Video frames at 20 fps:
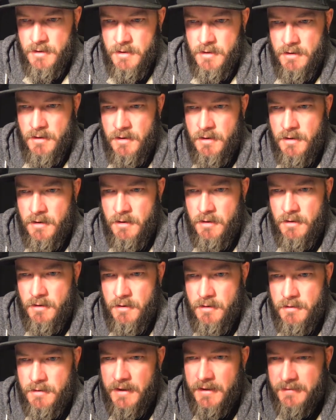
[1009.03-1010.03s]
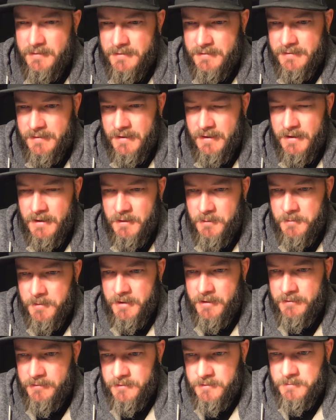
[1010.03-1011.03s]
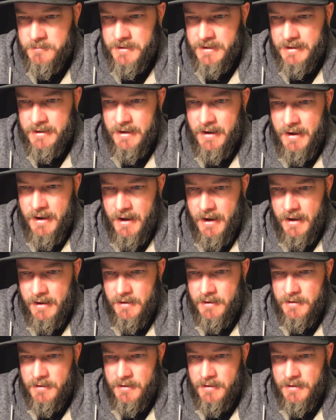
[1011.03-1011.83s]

Let's see, what else do we got?